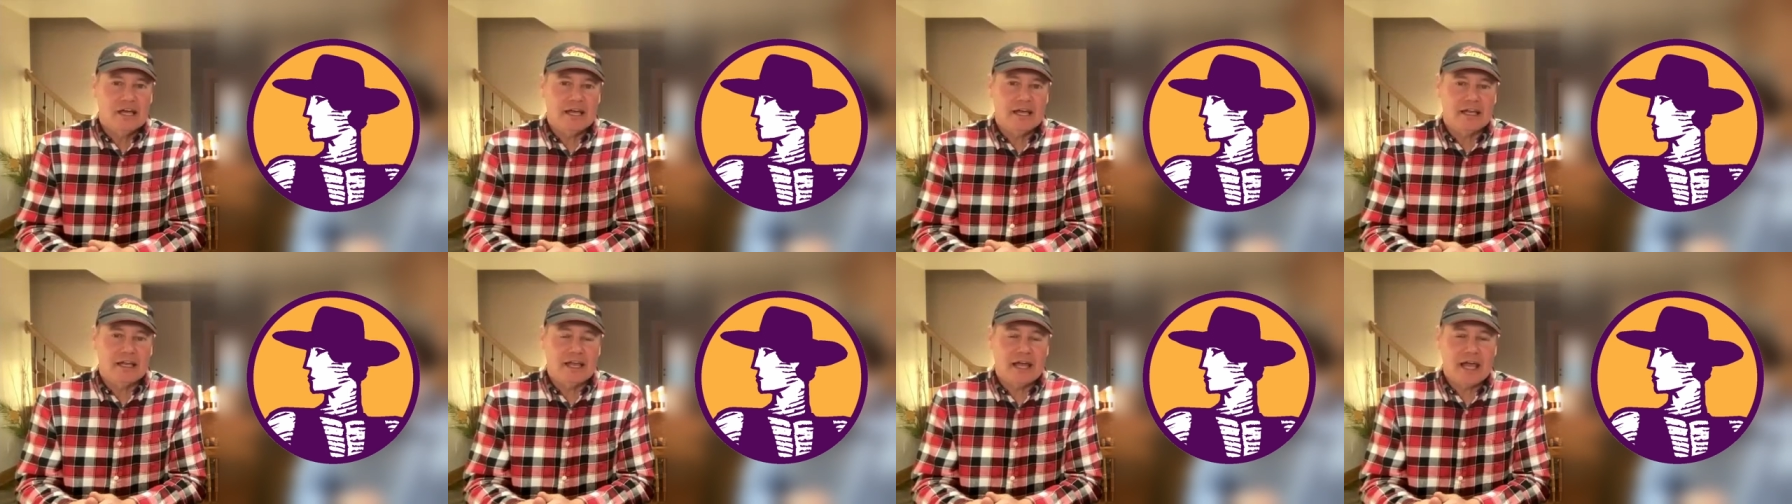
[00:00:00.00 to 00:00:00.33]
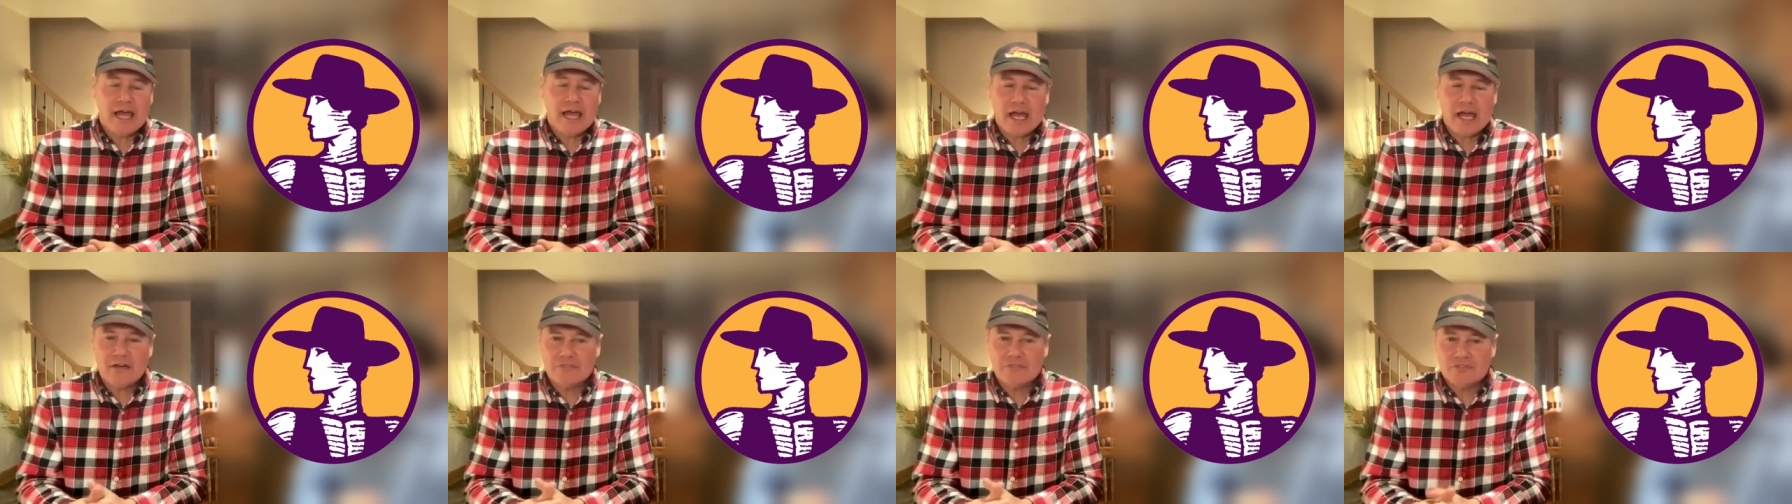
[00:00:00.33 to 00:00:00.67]
and
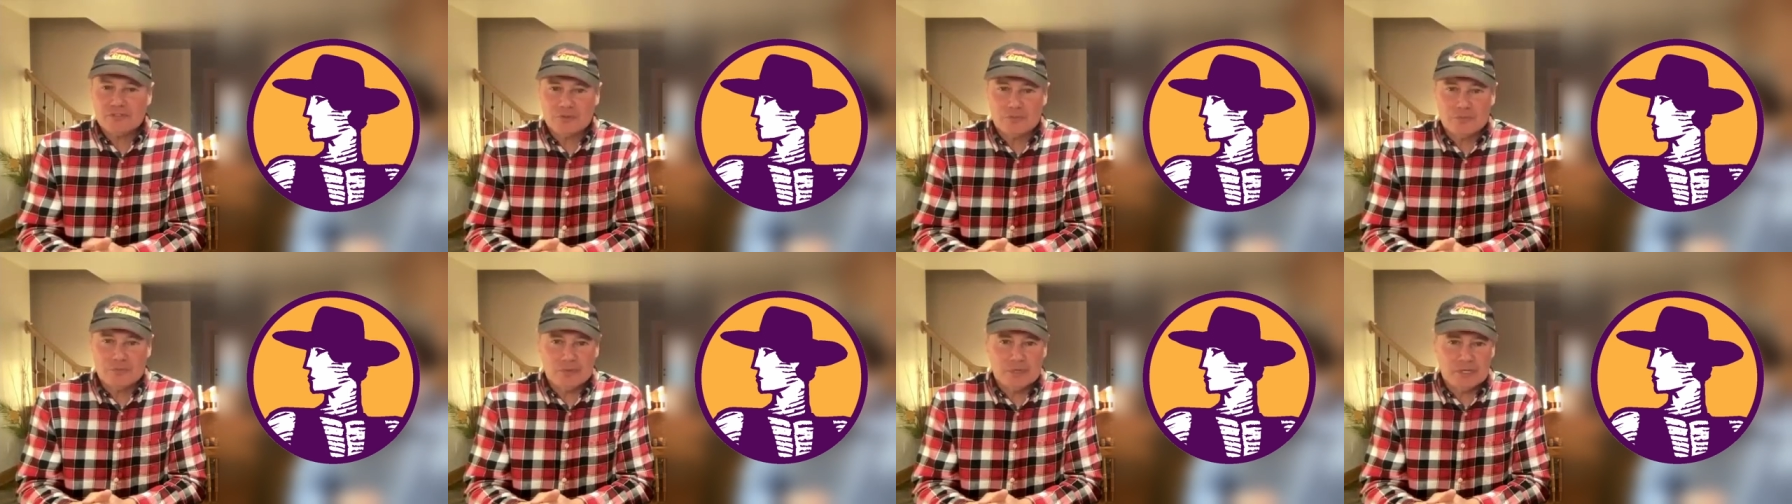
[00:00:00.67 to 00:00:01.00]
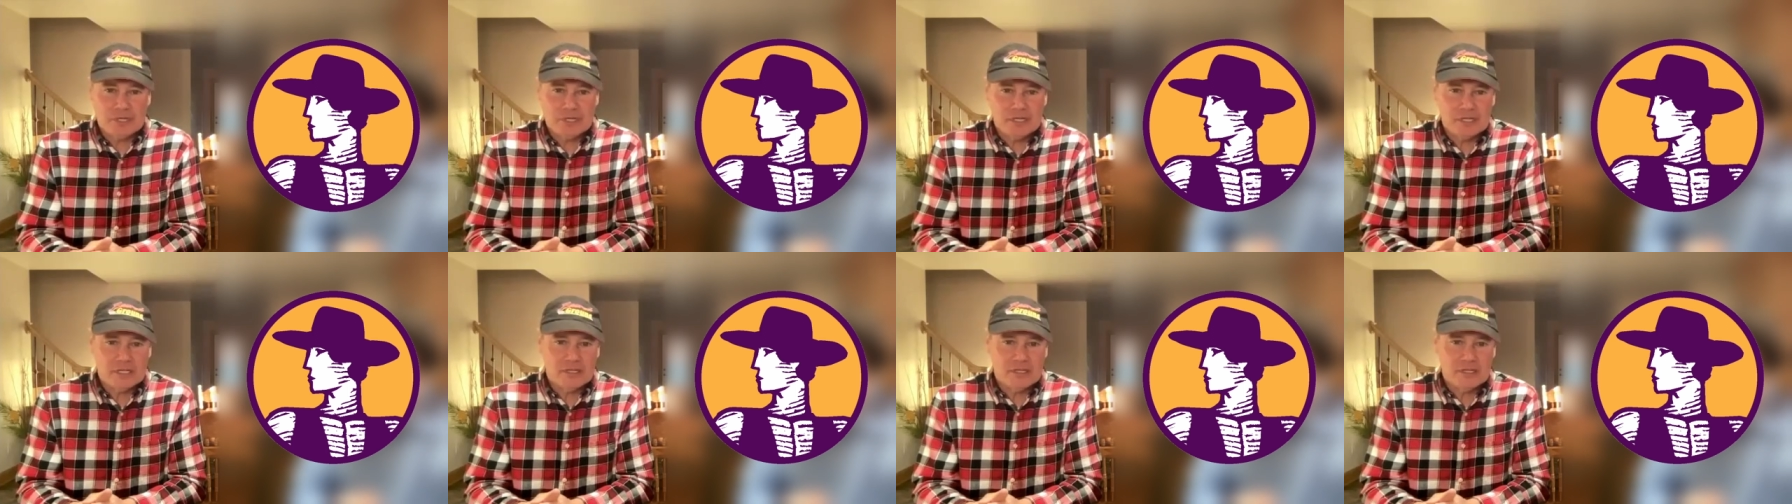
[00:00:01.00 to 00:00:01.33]
have to
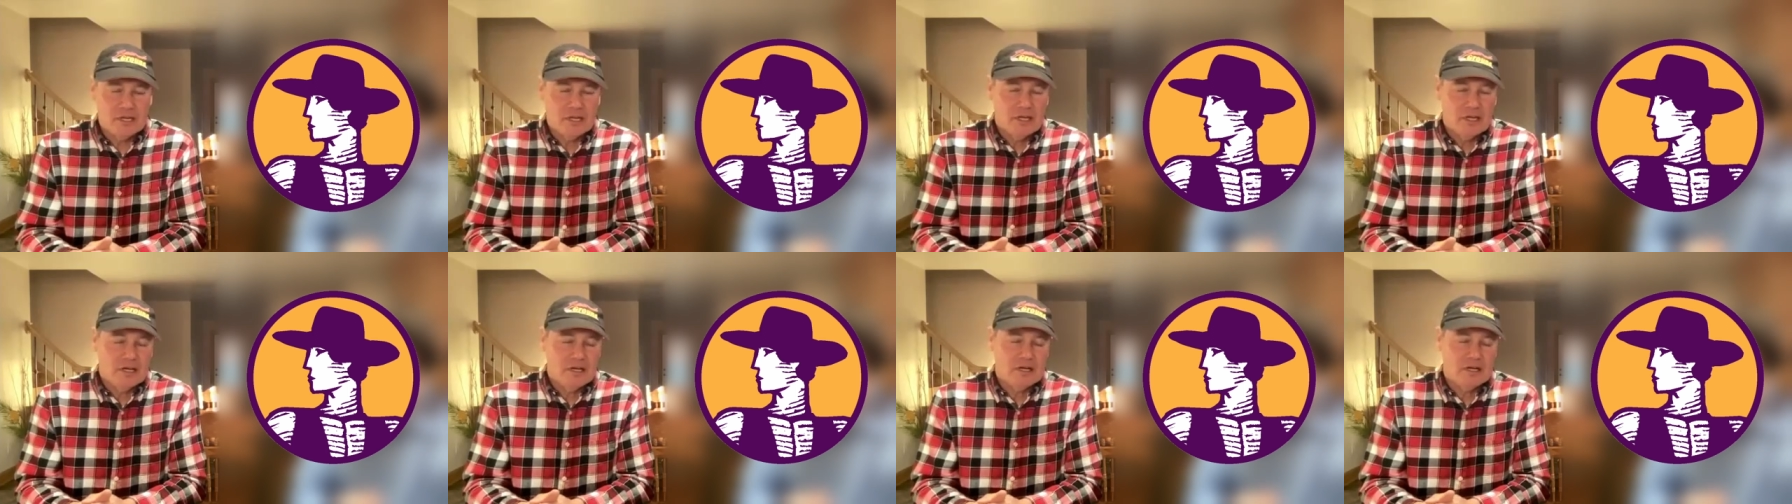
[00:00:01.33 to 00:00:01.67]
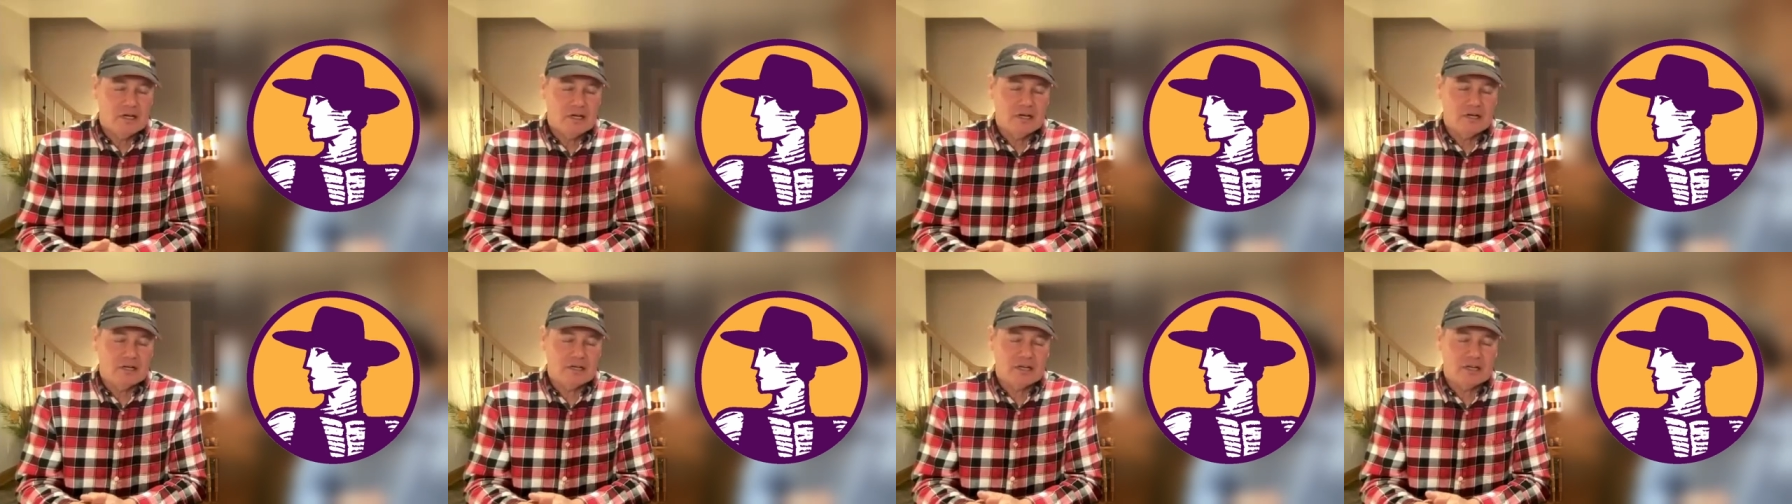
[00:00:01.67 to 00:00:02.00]
be
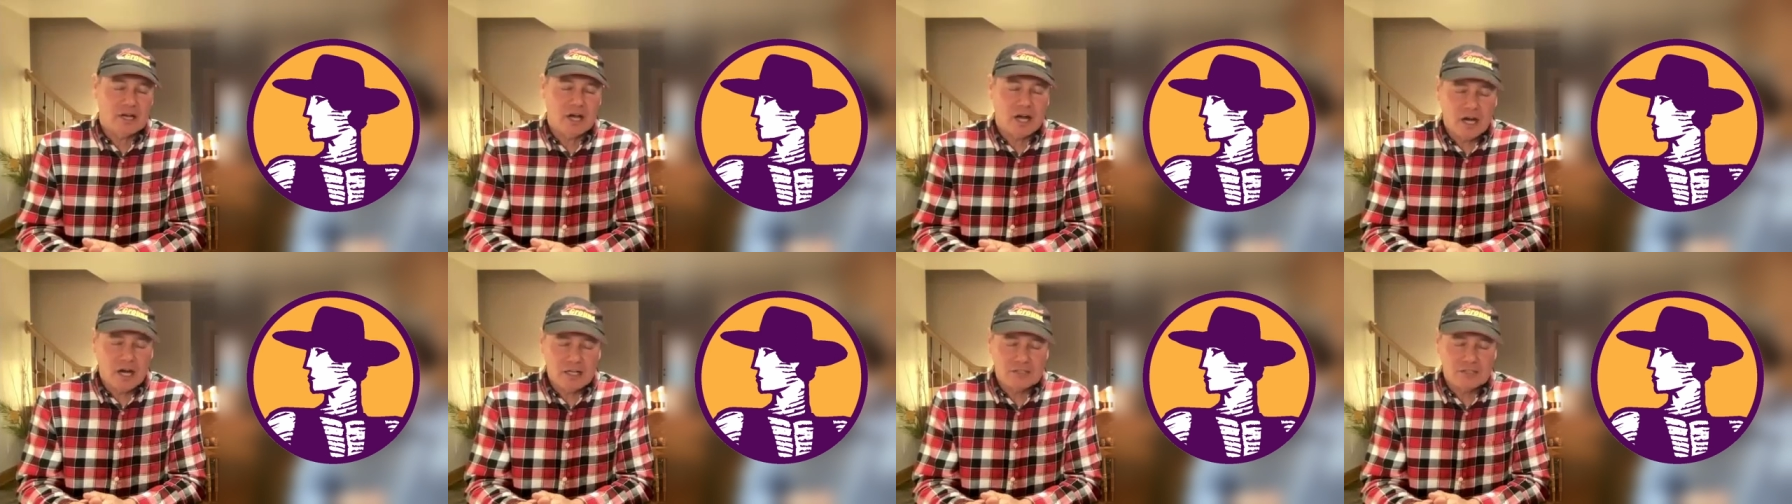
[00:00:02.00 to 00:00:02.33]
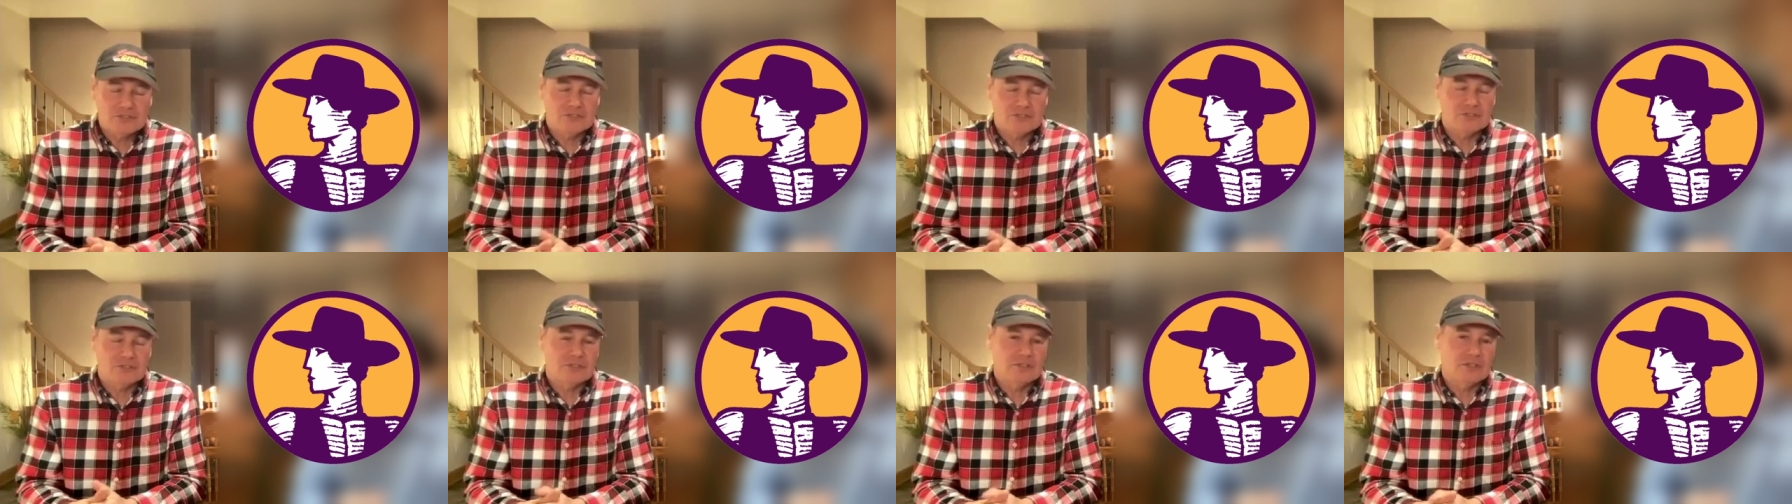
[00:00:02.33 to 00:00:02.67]

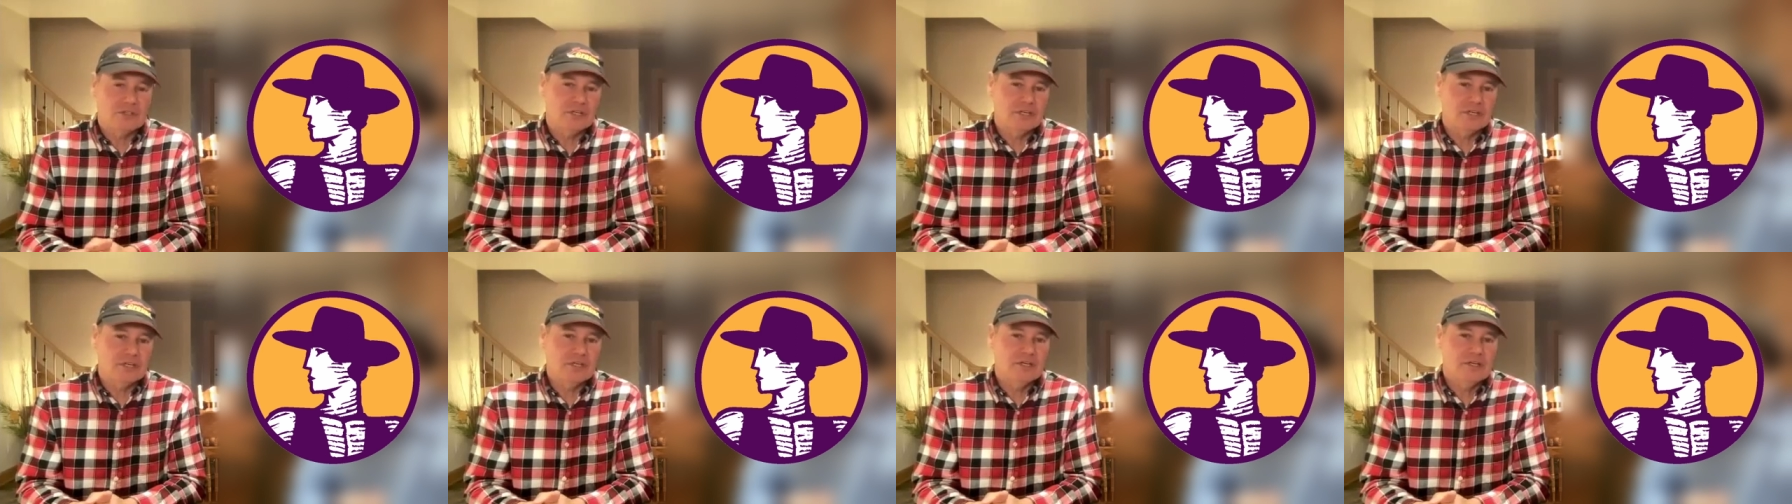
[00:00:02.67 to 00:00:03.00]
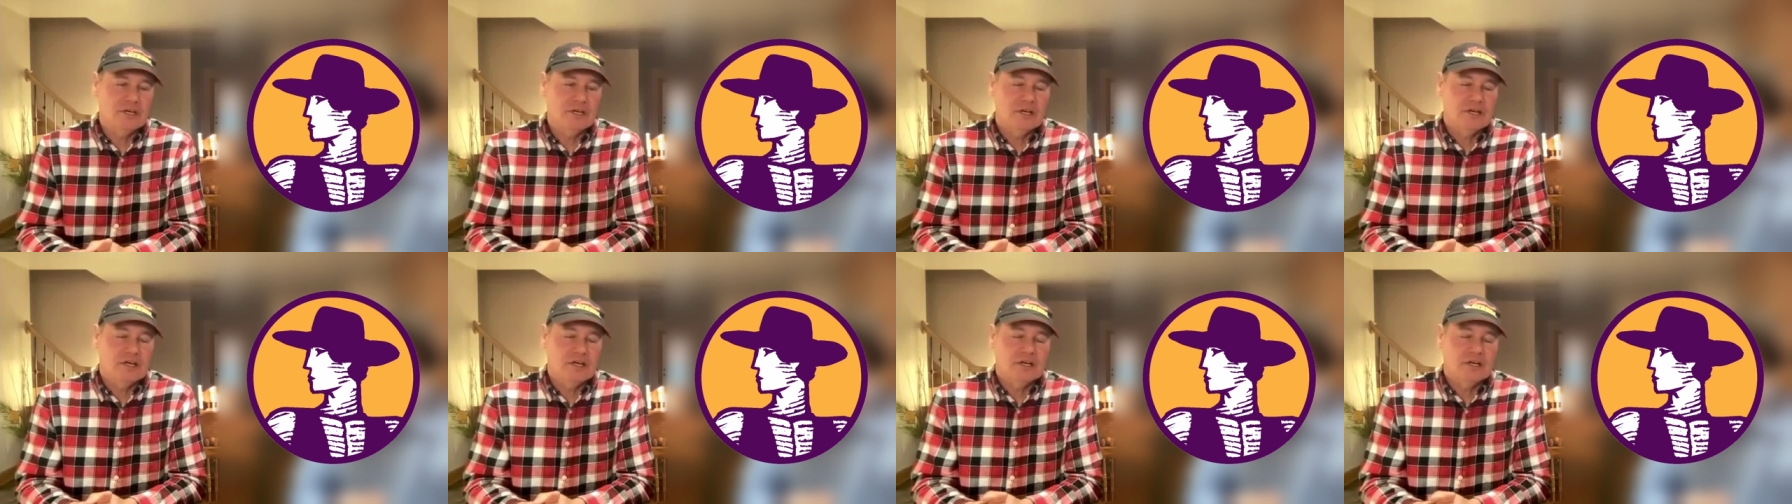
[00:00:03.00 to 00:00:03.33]

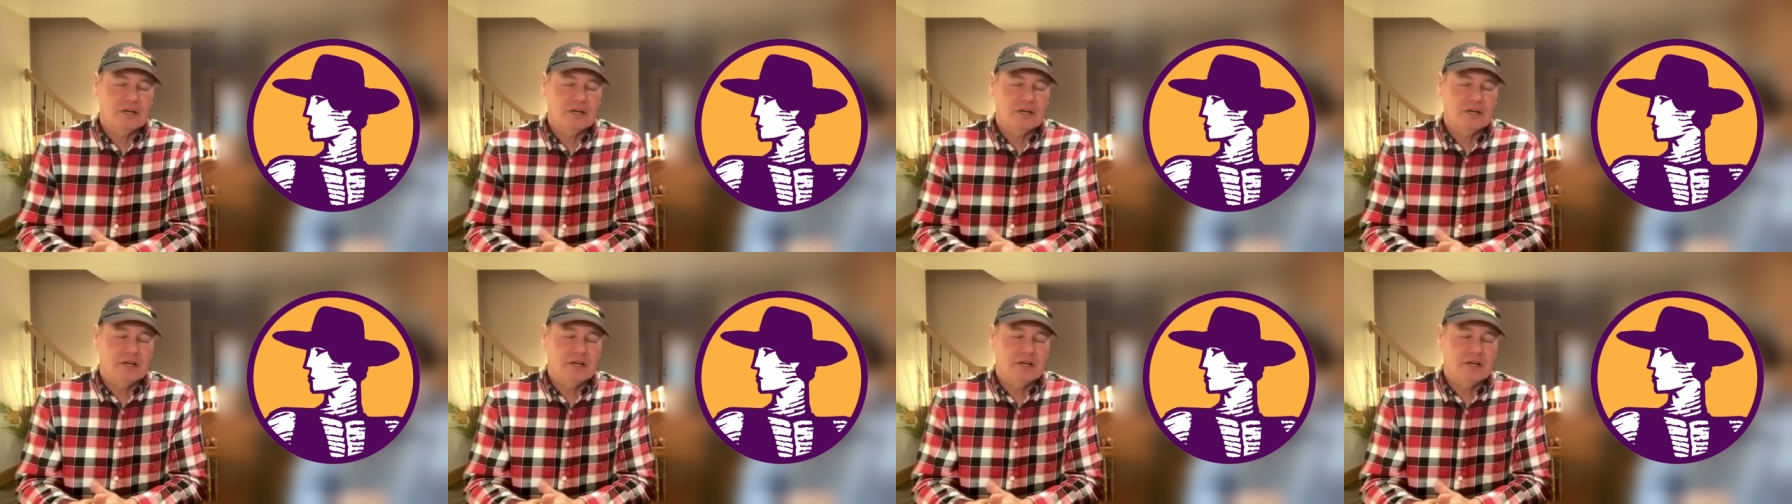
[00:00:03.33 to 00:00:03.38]
constantly